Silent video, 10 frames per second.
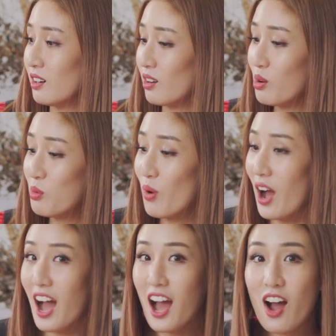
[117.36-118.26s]
Oh,
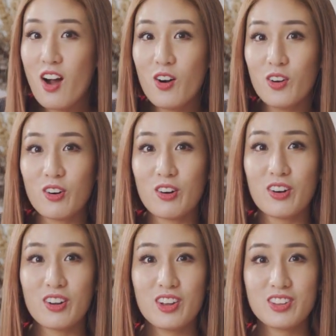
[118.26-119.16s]
wow!
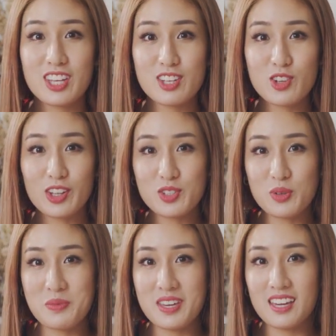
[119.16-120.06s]
Did you draw this
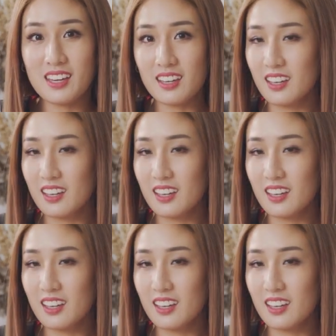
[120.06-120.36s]
for me?